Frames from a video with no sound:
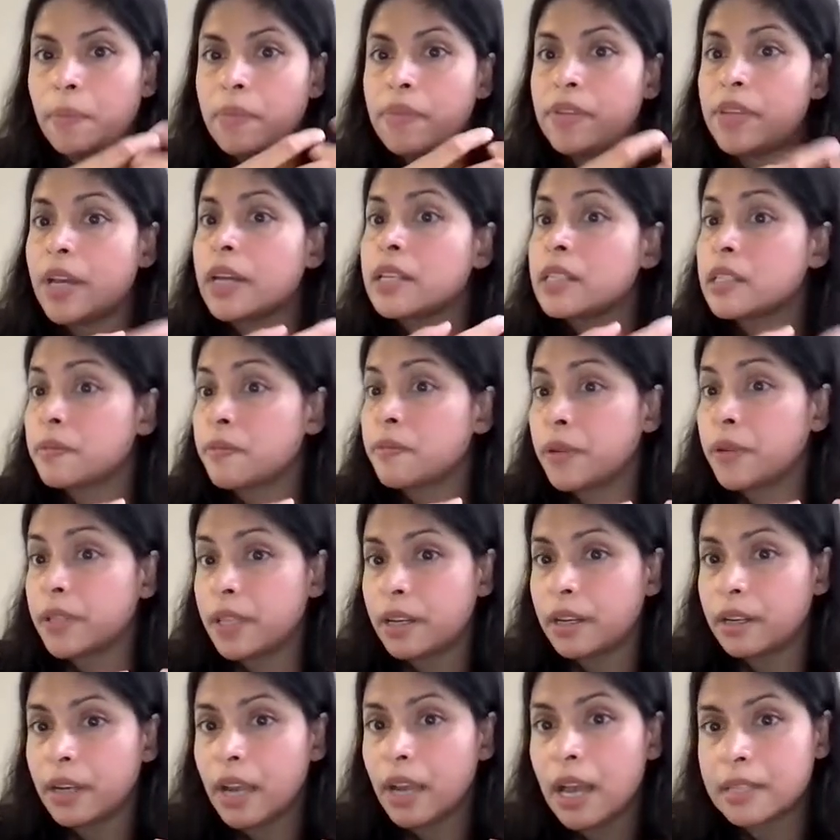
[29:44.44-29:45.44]
just for
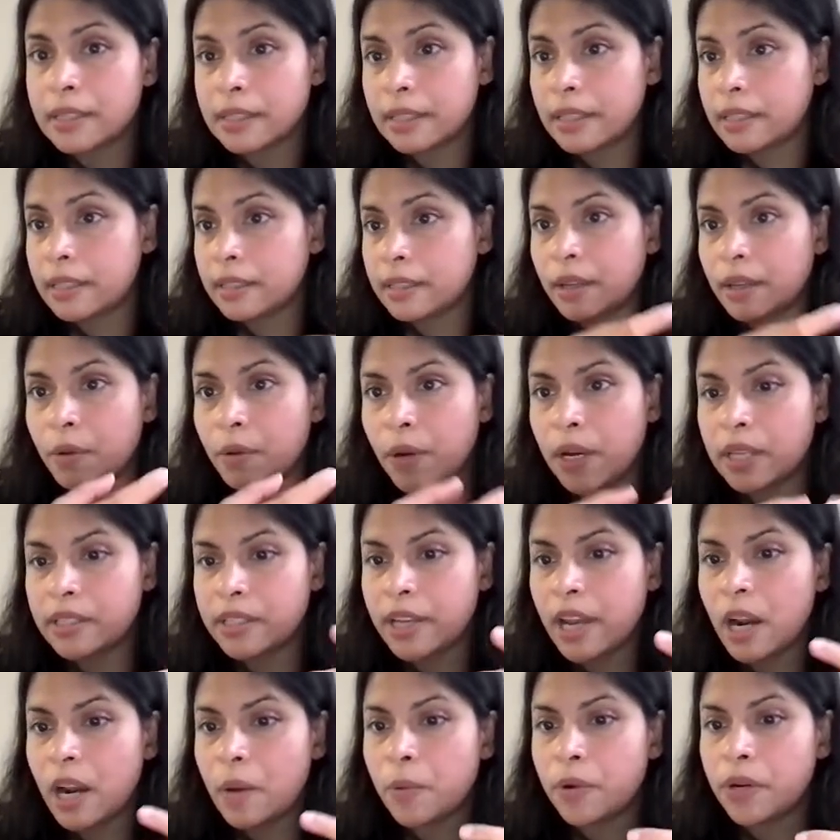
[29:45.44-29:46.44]
the glasses, the
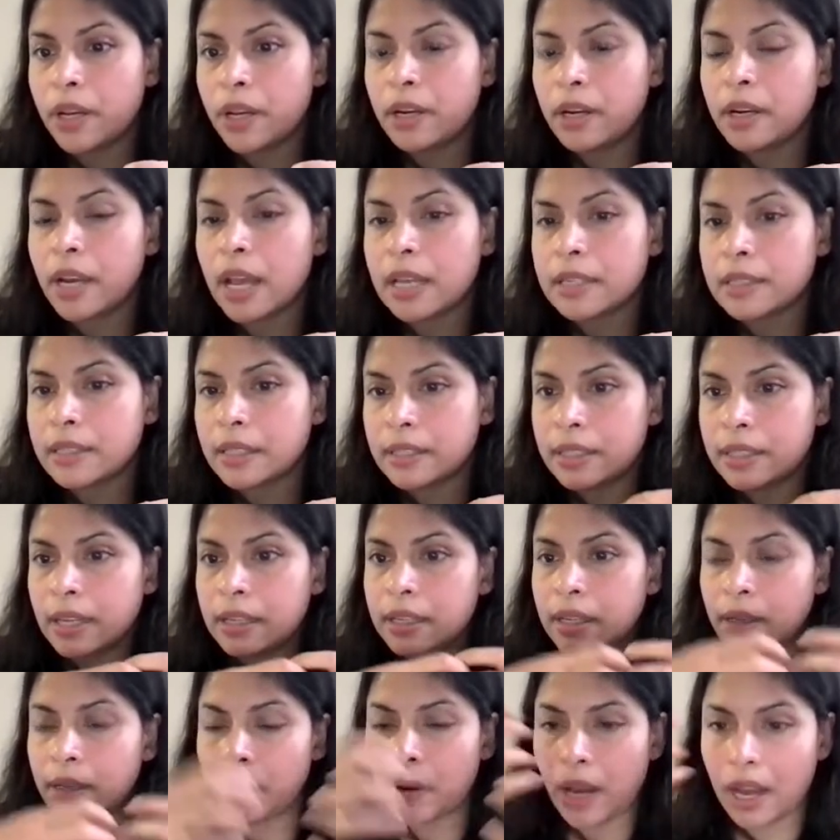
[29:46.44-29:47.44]
quasi-harmonic glasses,
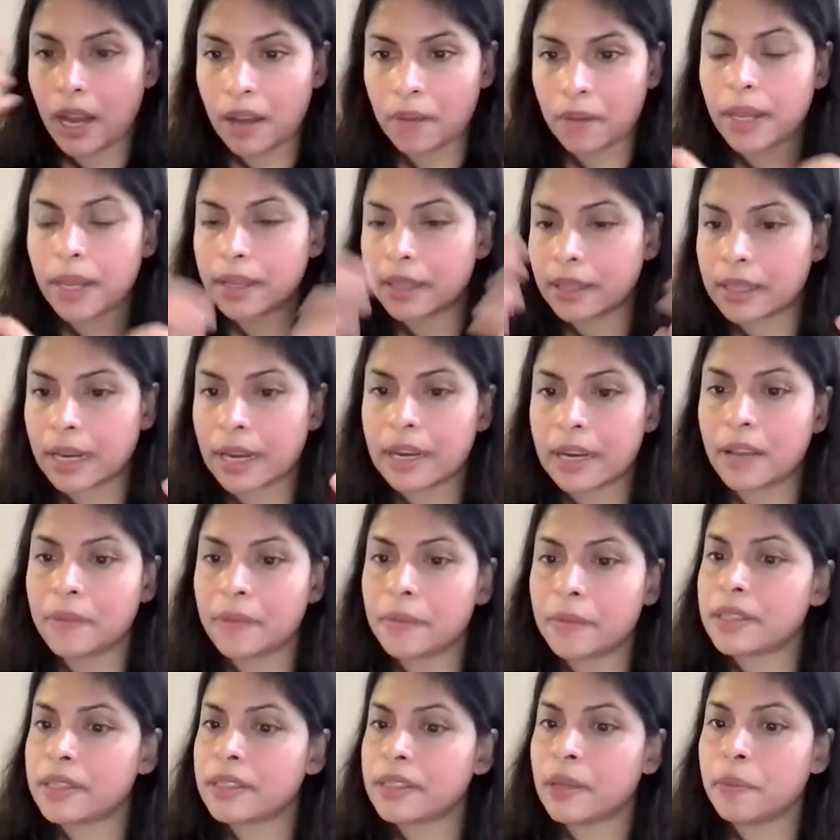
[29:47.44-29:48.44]
that you have like kind
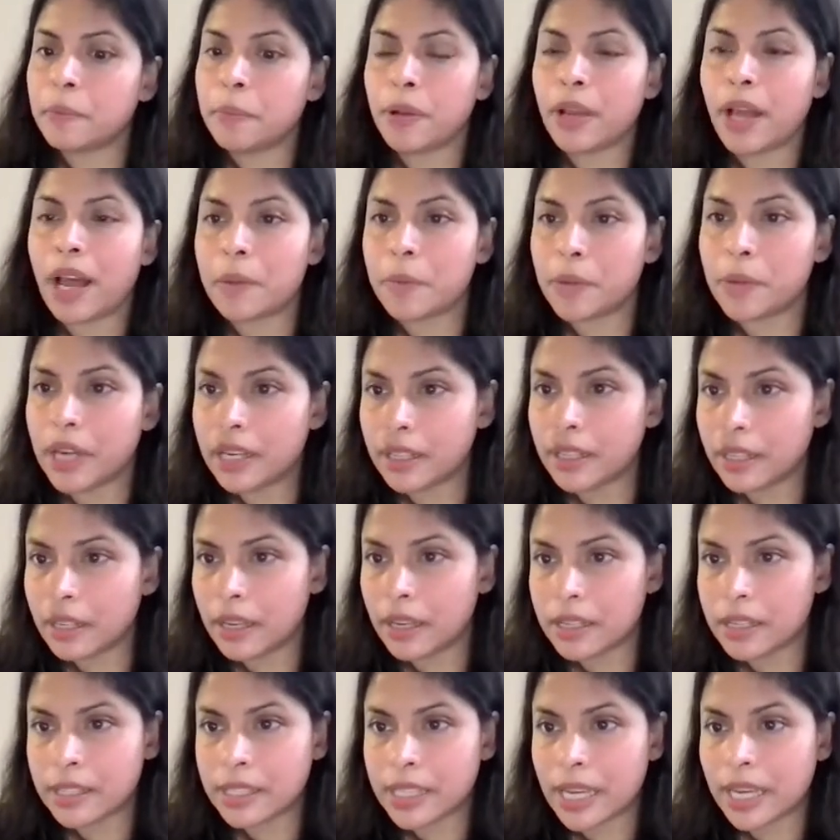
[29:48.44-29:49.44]
of the simple harmonic
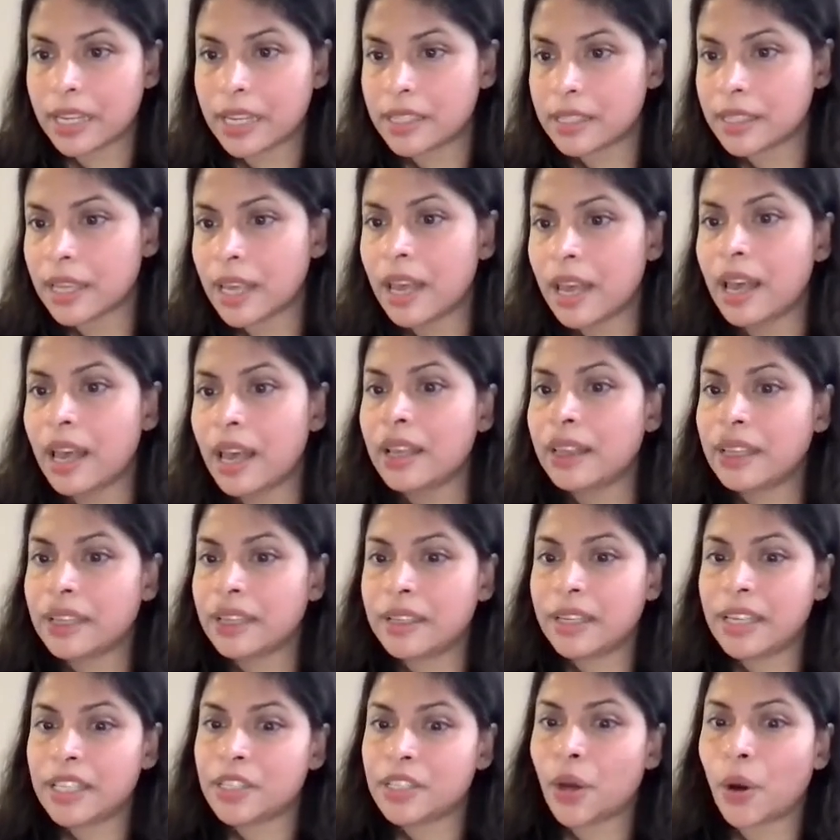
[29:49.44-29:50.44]
states, the
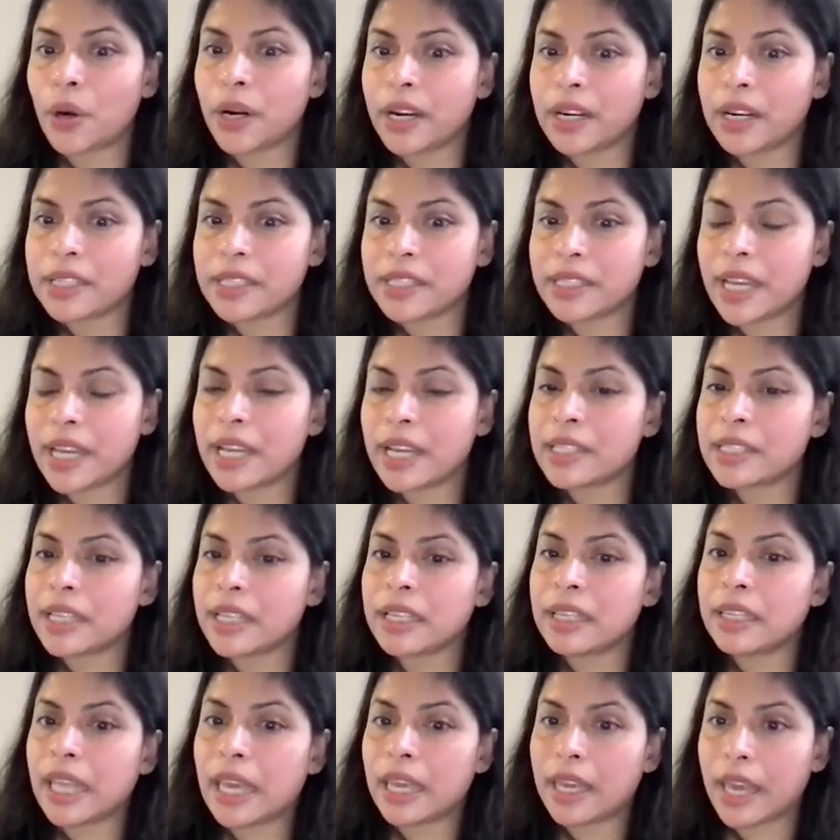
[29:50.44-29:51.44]
disordered states,
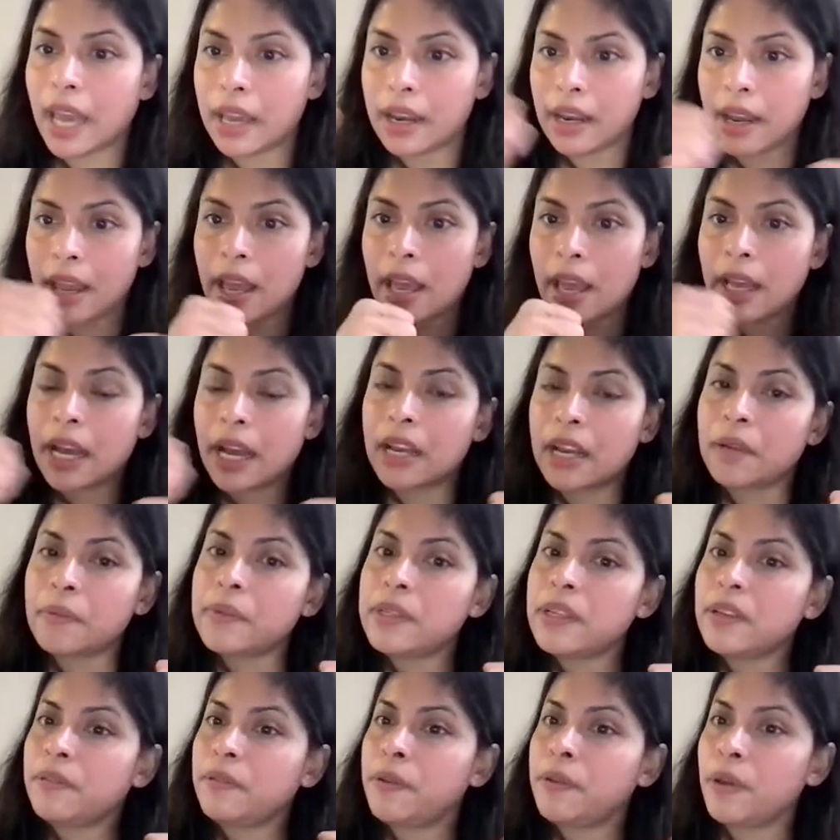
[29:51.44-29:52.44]
and they can kind of
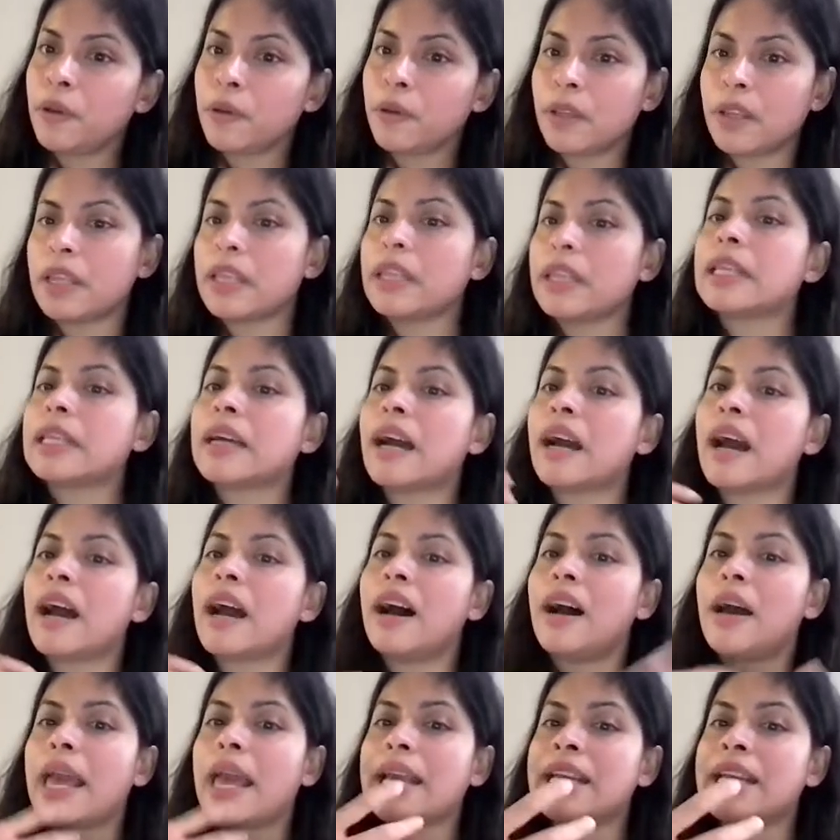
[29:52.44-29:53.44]

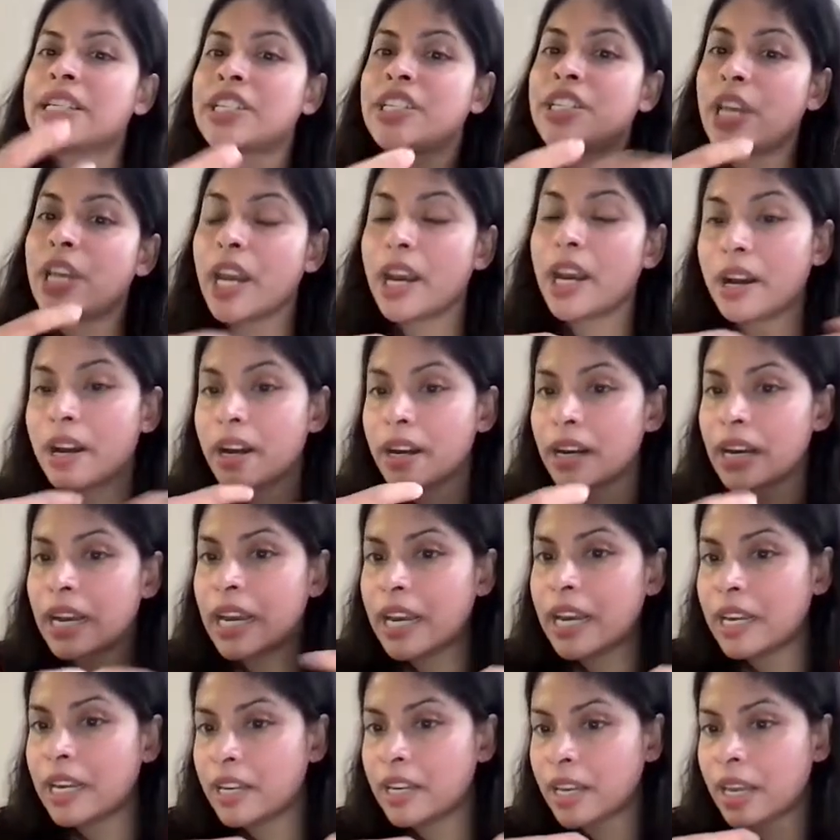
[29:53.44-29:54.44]
share
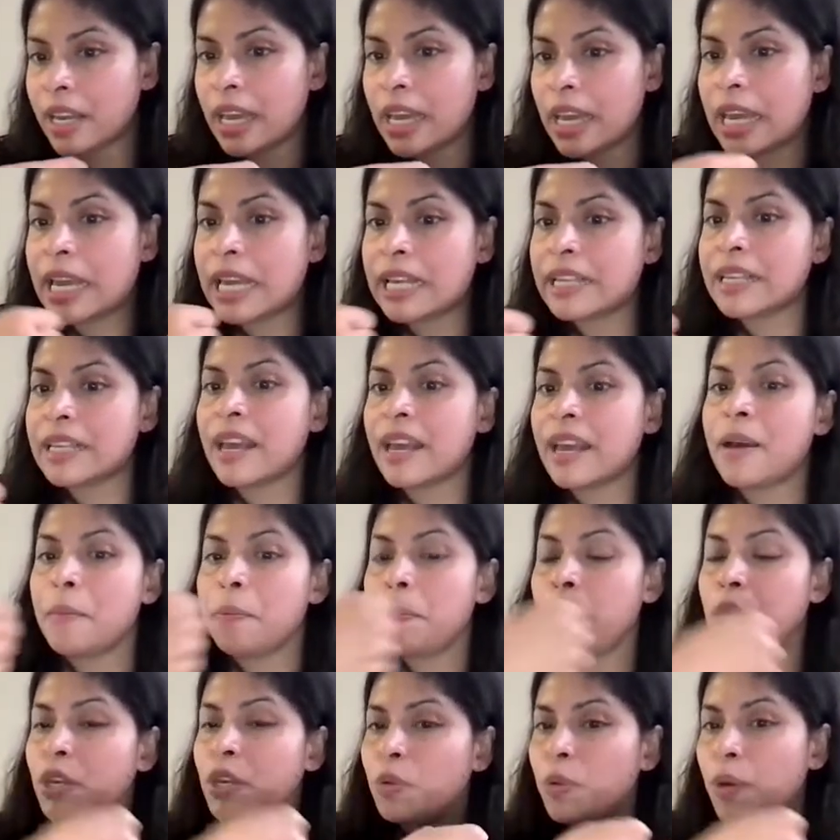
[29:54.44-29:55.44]
heat
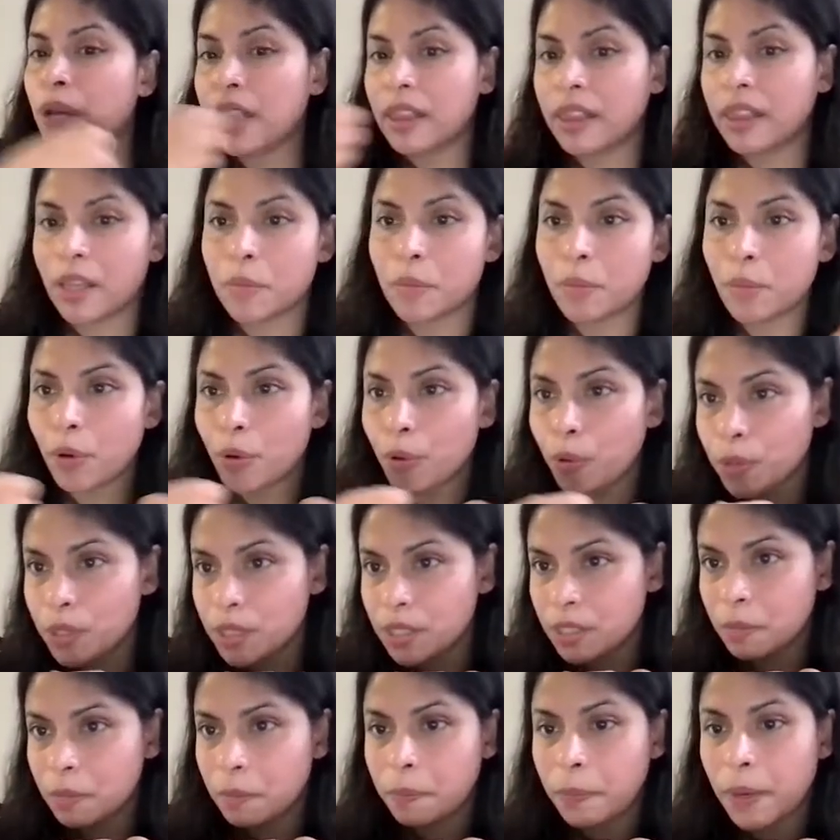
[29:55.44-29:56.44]
between the
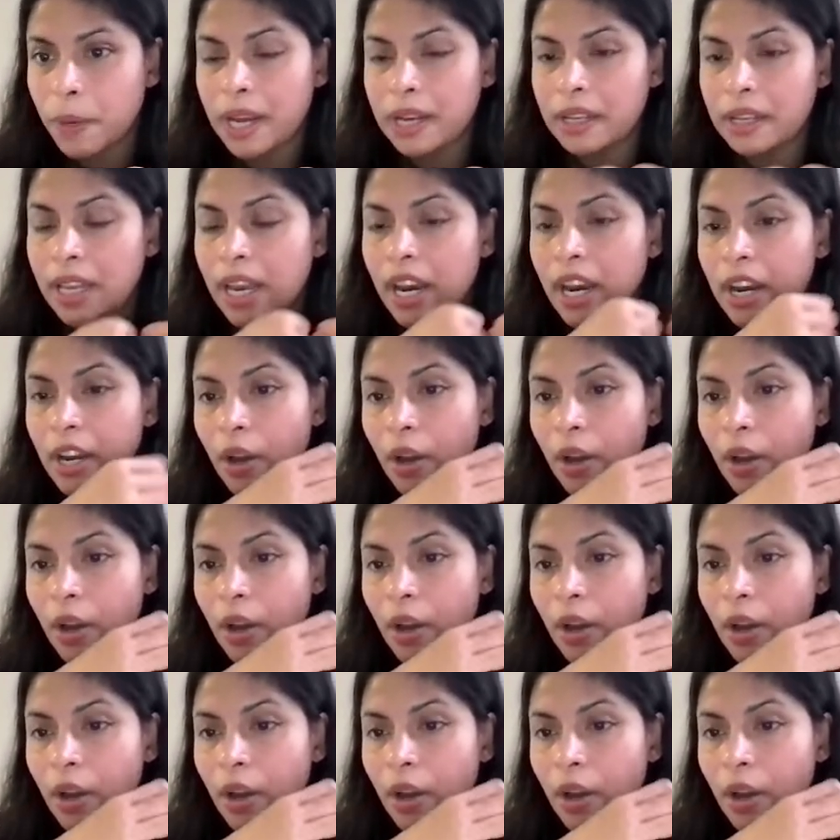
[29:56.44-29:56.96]
modes, but they are